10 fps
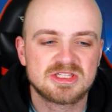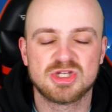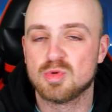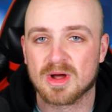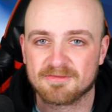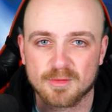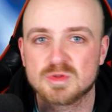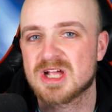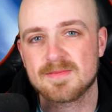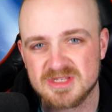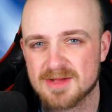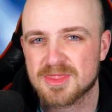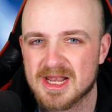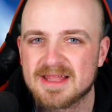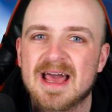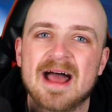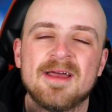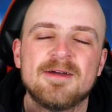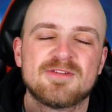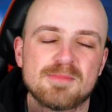2-1 full-time, something like that
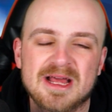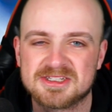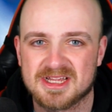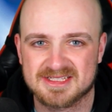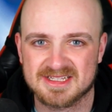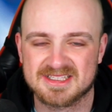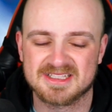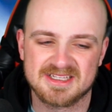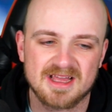for Manchester City.